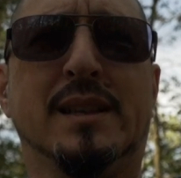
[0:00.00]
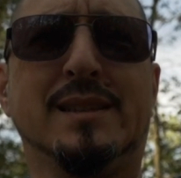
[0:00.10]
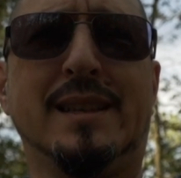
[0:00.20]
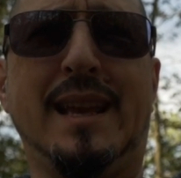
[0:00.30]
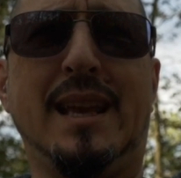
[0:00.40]

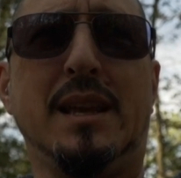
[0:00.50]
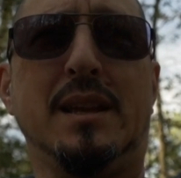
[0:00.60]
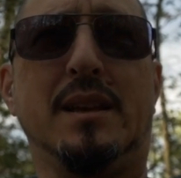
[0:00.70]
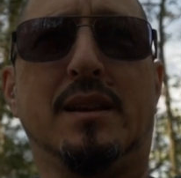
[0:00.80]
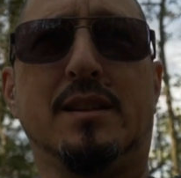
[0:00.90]

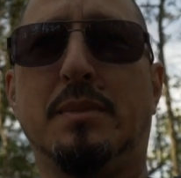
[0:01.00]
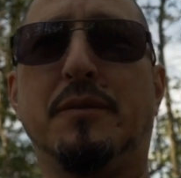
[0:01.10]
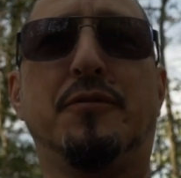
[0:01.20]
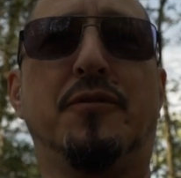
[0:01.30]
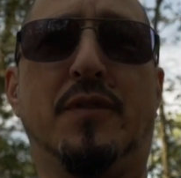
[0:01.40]
Today has been
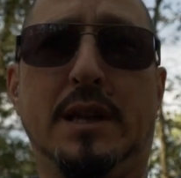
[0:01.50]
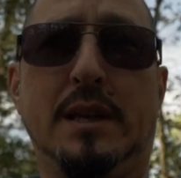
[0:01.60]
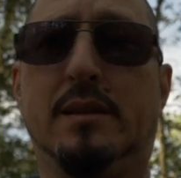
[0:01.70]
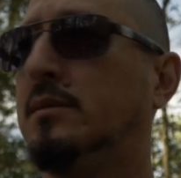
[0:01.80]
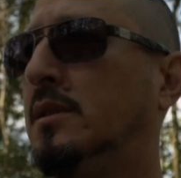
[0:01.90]
fun.
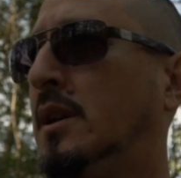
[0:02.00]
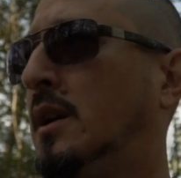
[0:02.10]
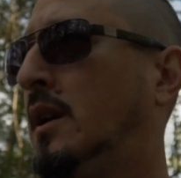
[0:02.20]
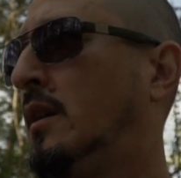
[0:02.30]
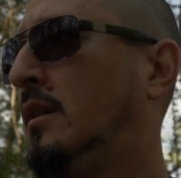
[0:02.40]

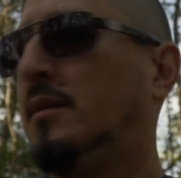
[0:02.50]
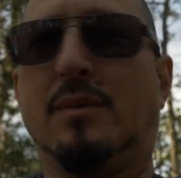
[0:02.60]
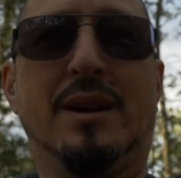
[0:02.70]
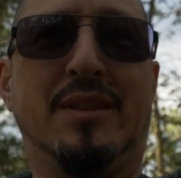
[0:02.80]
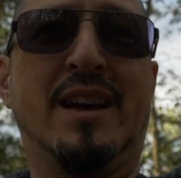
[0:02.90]

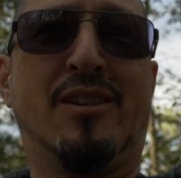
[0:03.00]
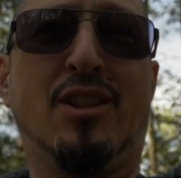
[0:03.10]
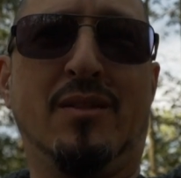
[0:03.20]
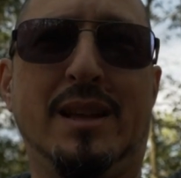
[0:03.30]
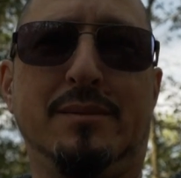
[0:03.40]
Well, not
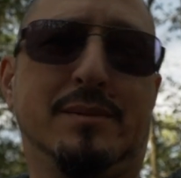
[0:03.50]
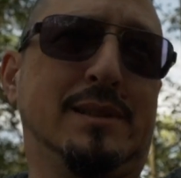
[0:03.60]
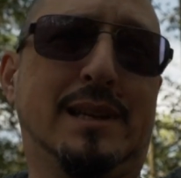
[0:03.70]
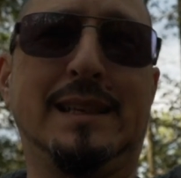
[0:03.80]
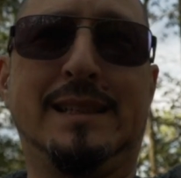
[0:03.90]
all of it.
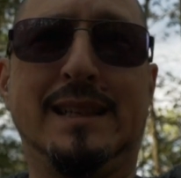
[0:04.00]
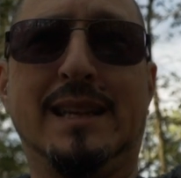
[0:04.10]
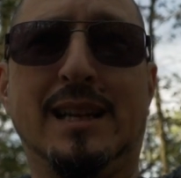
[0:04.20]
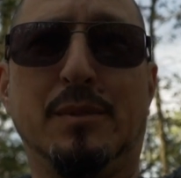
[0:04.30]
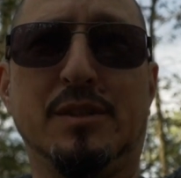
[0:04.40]
I did
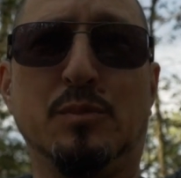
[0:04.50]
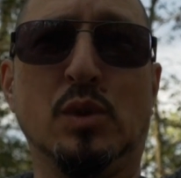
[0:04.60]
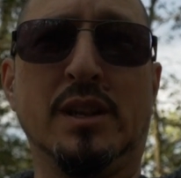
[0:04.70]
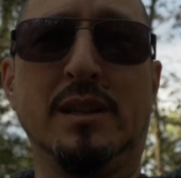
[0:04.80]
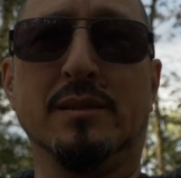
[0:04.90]
get up this
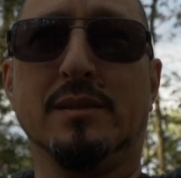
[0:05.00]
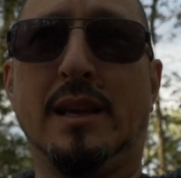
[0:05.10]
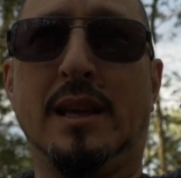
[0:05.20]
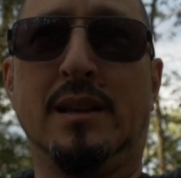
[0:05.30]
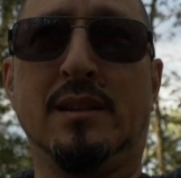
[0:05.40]
morning
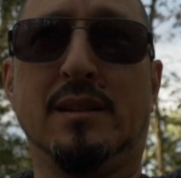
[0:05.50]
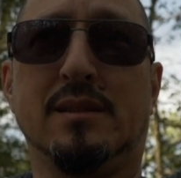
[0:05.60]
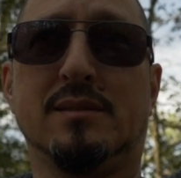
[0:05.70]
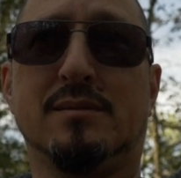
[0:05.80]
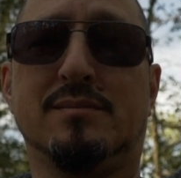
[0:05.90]
and
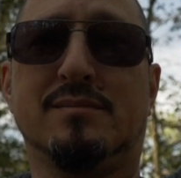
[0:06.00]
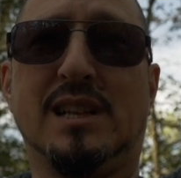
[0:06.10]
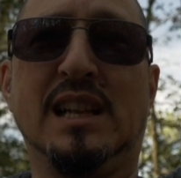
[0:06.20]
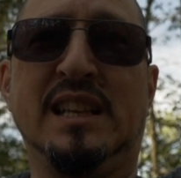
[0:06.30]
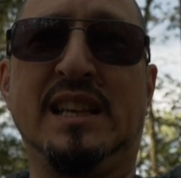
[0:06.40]

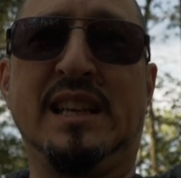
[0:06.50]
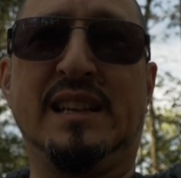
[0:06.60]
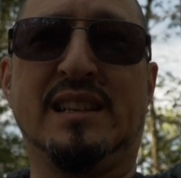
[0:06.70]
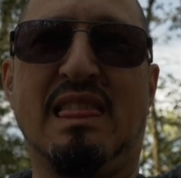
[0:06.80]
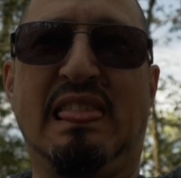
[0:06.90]

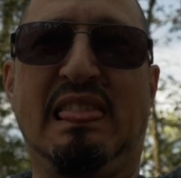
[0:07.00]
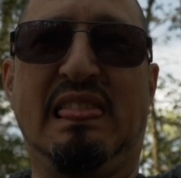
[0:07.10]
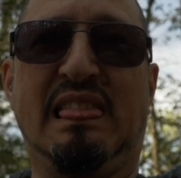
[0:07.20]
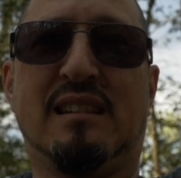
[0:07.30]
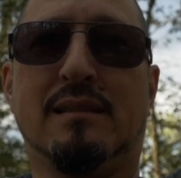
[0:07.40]
cleaned
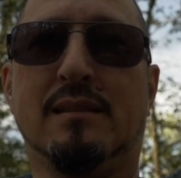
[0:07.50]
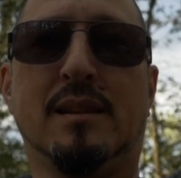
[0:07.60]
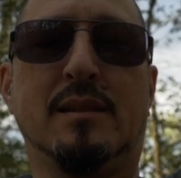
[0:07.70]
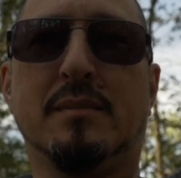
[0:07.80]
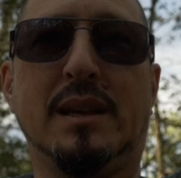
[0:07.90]
Ugh,
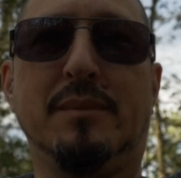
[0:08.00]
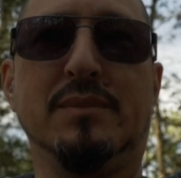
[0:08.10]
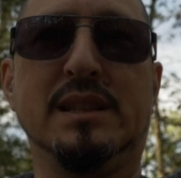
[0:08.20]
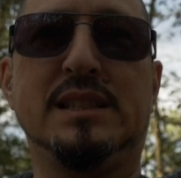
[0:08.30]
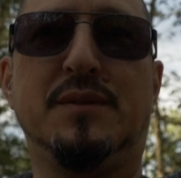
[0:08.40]
my
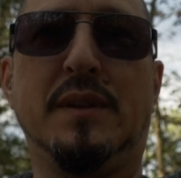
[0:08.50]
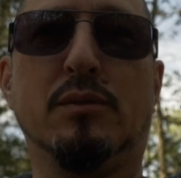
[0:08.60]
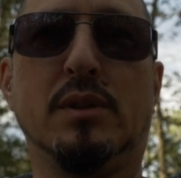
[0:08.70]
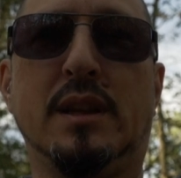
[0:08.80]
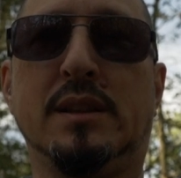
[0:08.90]
least
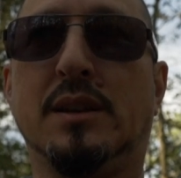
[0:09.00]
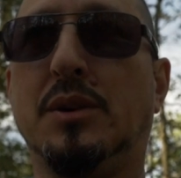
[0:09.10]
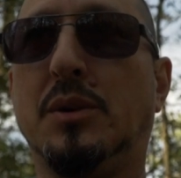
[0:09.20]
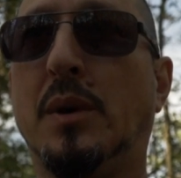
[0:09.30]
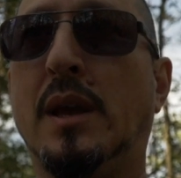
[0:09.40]
favorite thing to
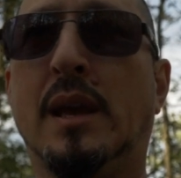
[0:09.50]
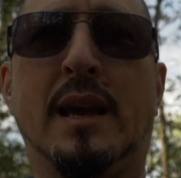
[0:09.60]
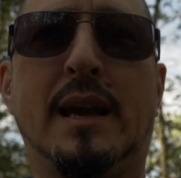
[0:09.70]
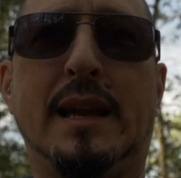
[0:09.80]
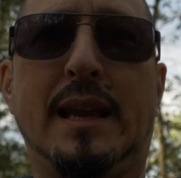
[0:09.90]
do.
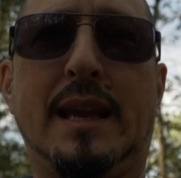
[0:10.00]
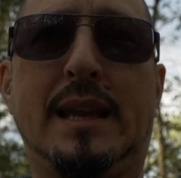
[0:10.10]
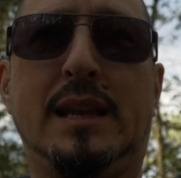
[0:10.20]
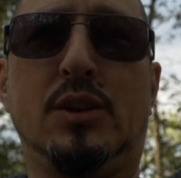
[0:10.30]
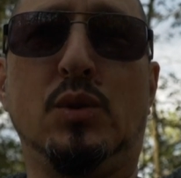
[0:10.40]
I
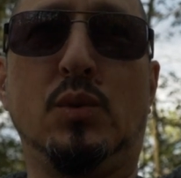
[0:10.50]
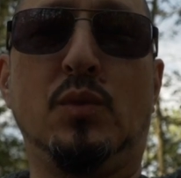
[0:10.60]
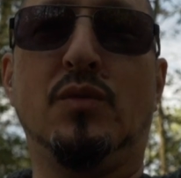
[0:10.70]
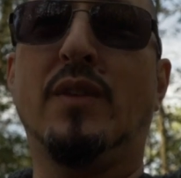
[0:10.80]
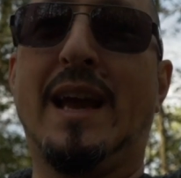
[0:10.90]
had
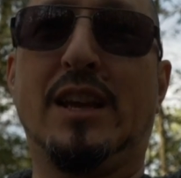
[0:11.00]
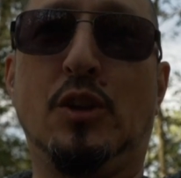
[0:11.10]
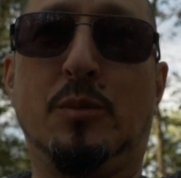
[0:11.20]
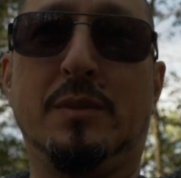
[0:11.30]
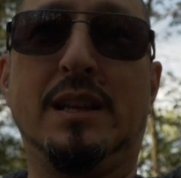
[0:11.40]
to
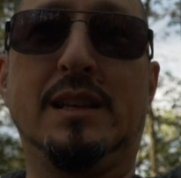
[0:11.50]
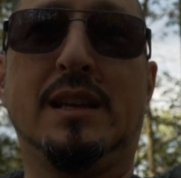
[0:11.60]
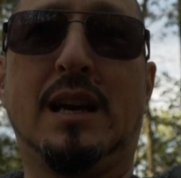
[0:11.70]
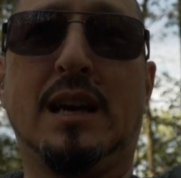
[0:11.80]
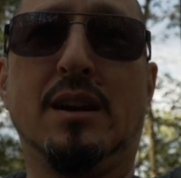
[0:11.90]
vacuum the
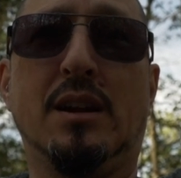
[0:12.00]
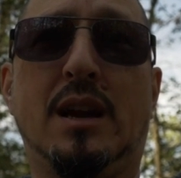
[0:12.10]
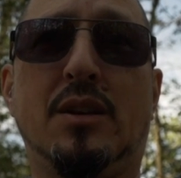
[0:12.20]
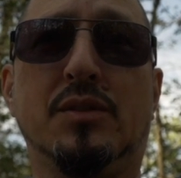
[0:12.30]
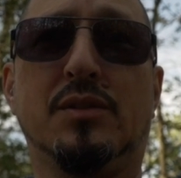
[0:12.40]
entire
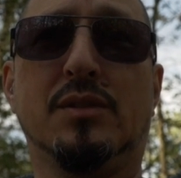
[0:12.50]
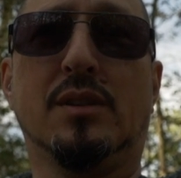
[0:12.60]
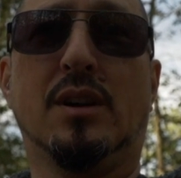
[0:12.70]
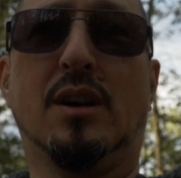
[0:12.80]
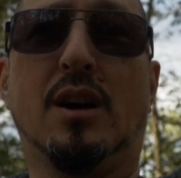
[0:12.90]
house,
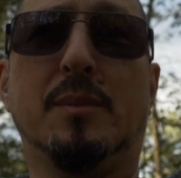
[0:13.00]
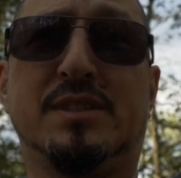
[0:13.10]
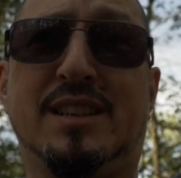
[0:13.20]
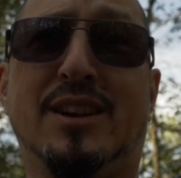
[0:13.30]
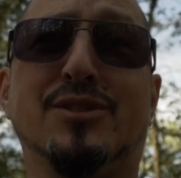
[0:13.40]

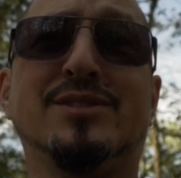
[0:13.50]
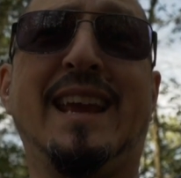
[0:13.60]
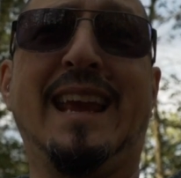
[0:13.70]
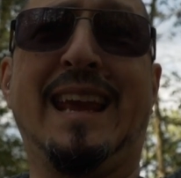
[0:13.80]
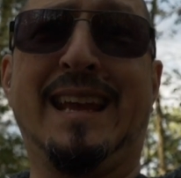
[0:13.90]
upstairs
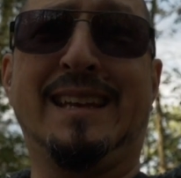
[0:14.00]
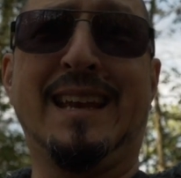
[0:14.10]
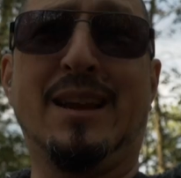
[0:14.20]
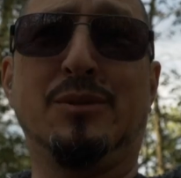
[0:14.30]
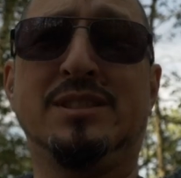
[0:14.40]
and
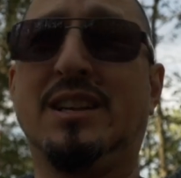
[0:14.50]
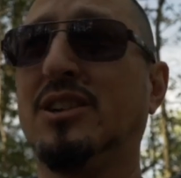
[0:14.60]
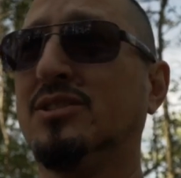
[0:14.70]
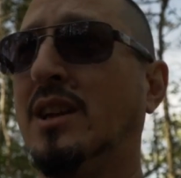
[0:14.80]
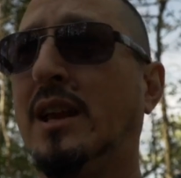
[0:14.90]

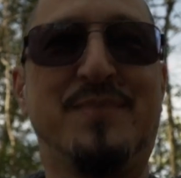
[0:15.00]
downstairs.